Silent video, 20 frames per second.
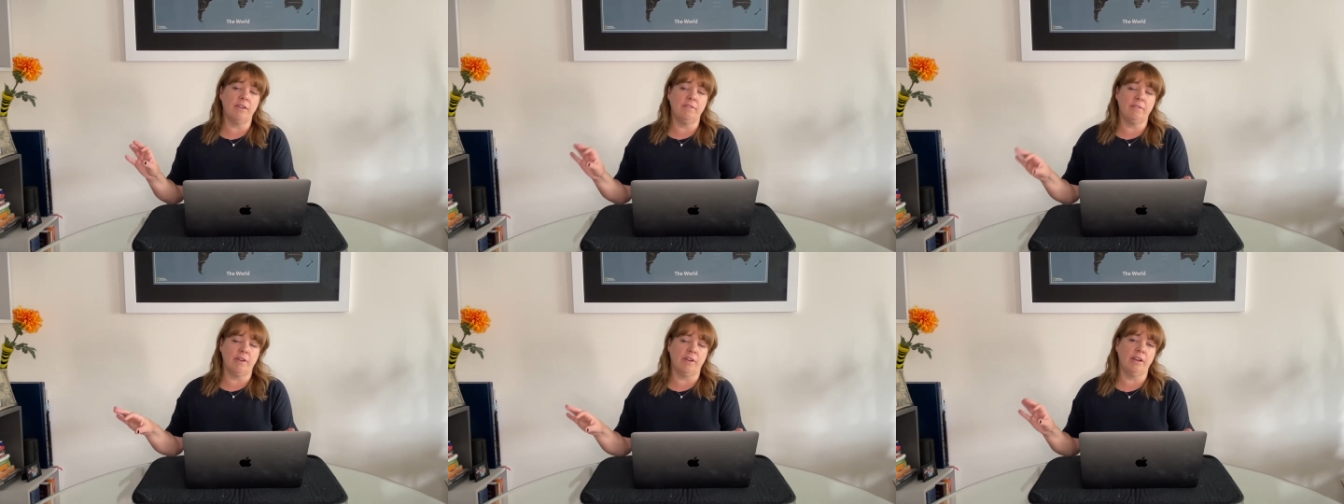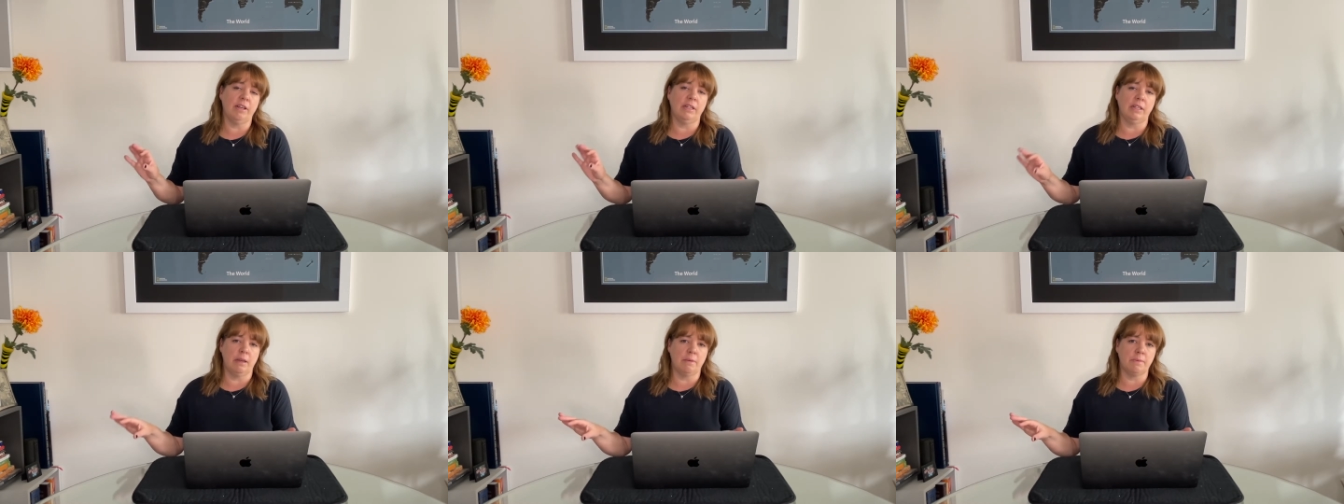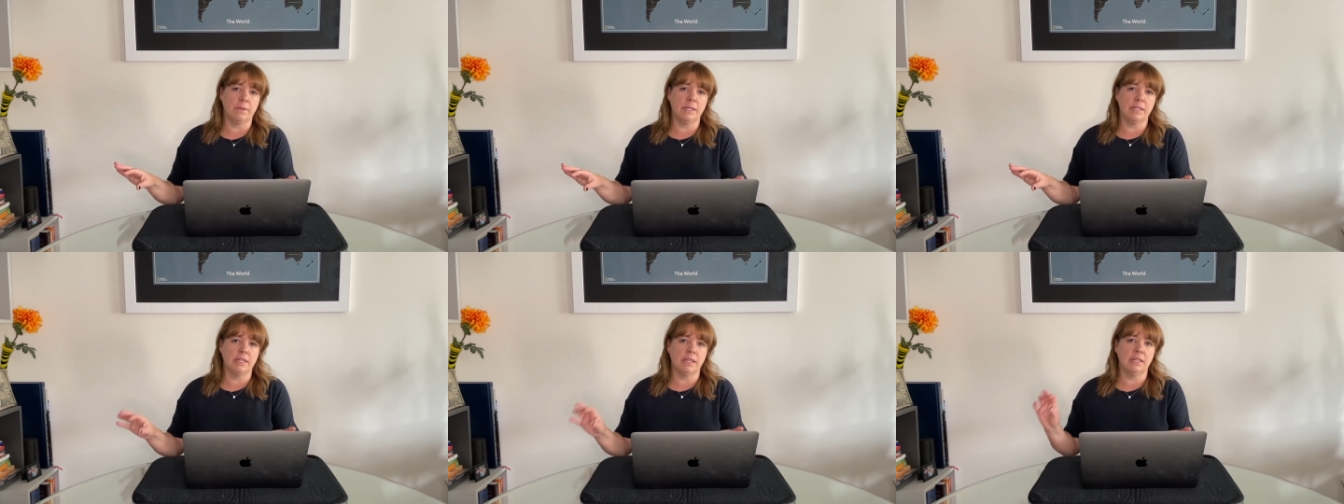very
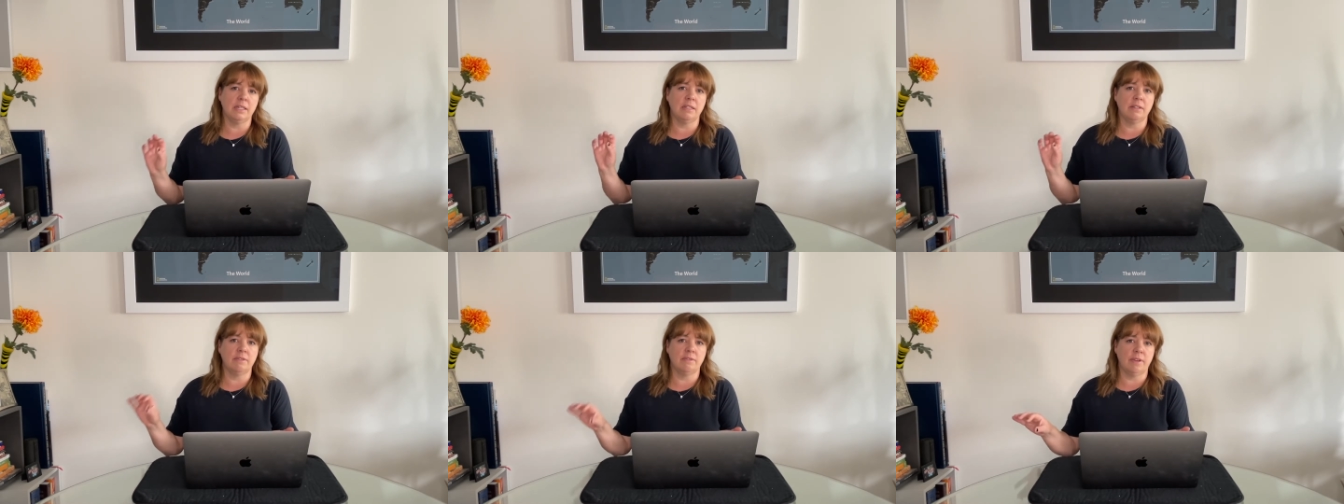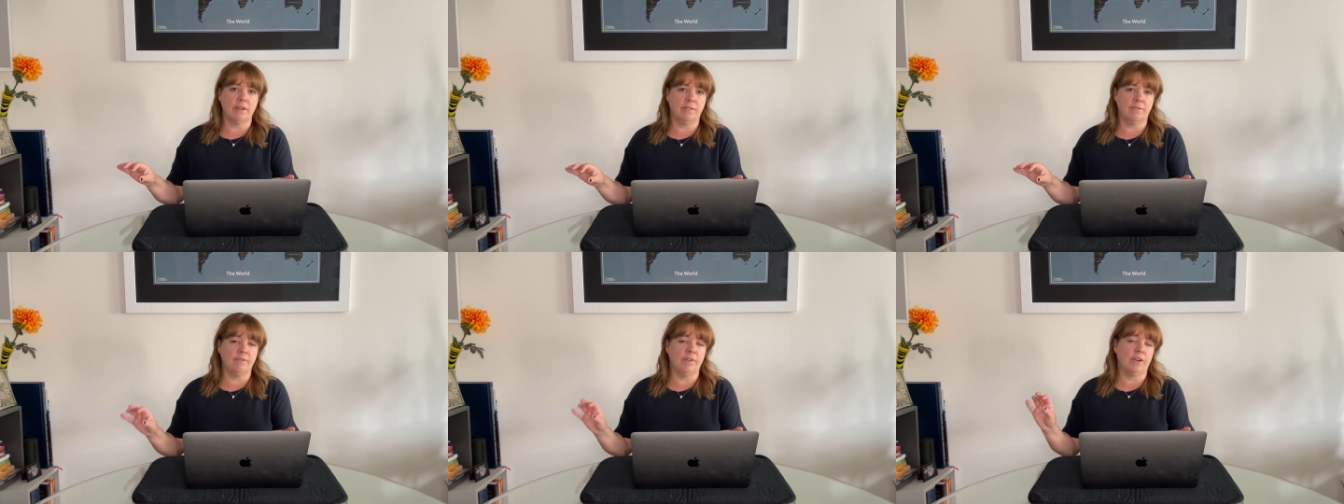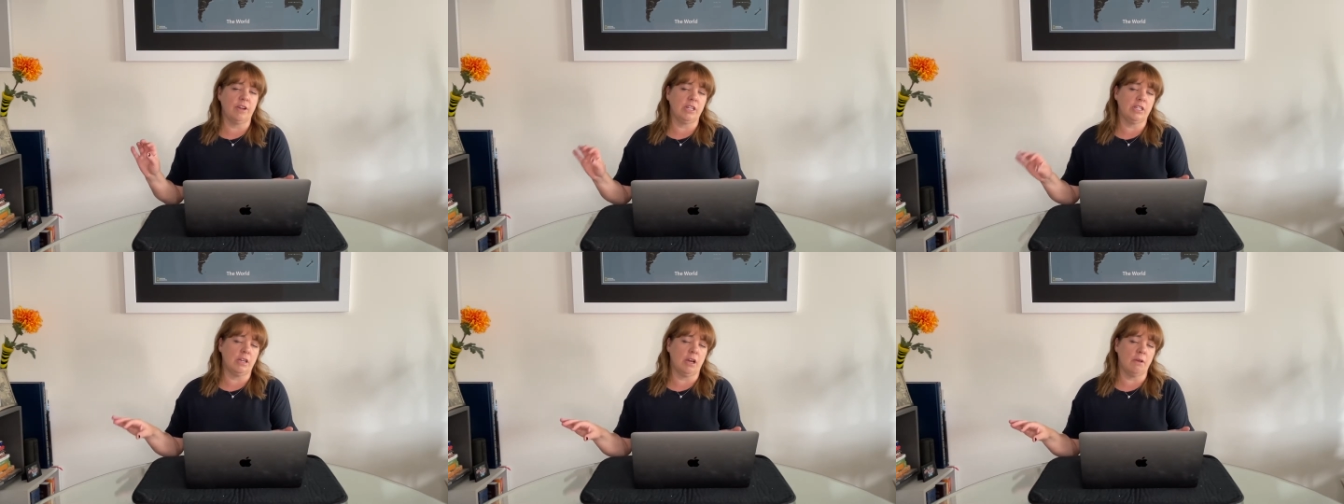labor intensive and
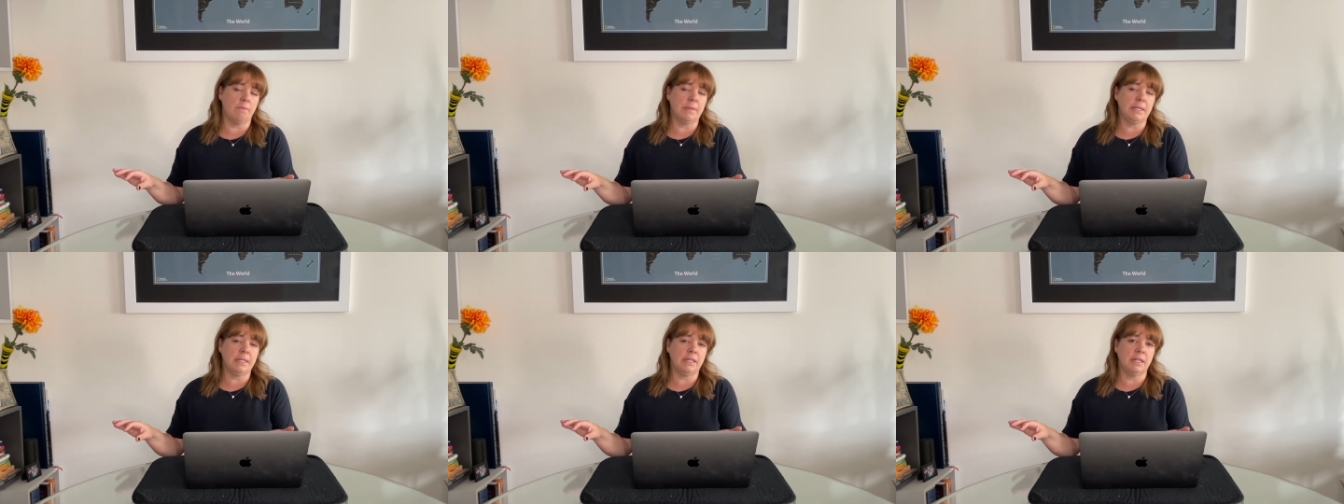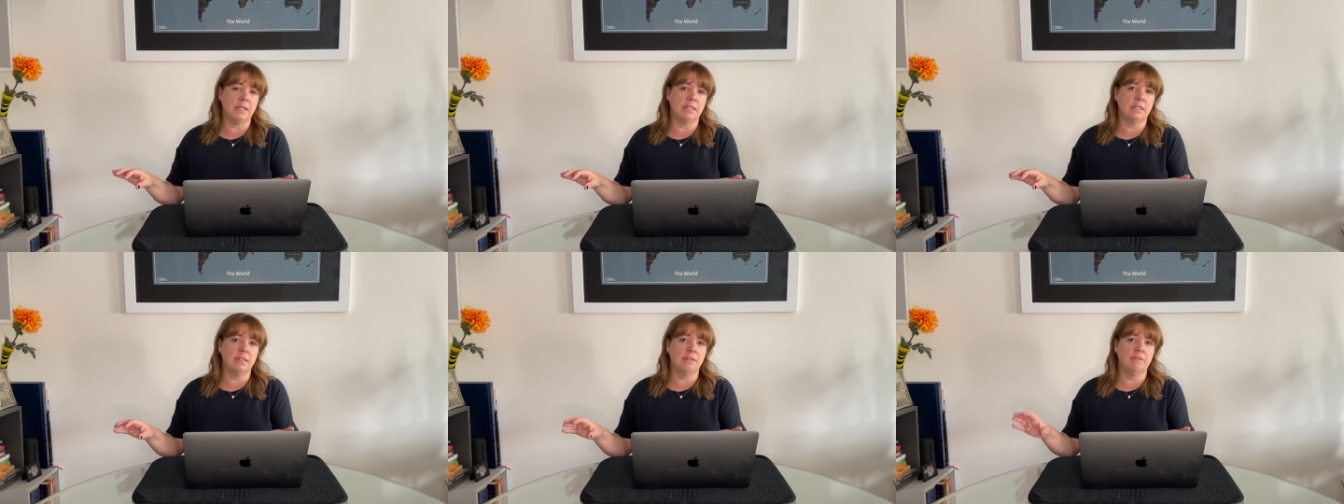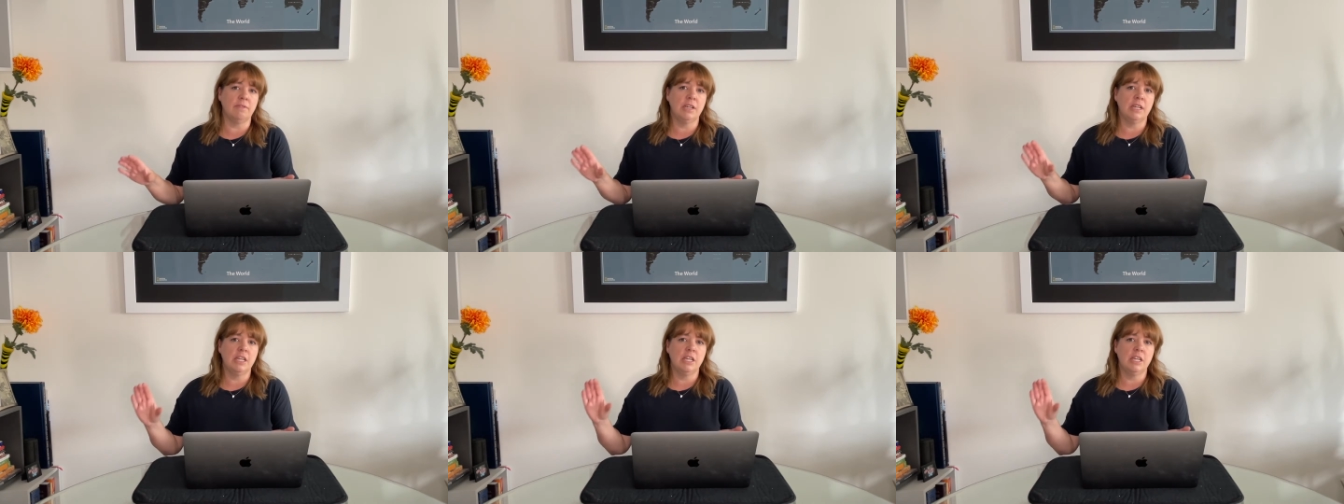very time intensive.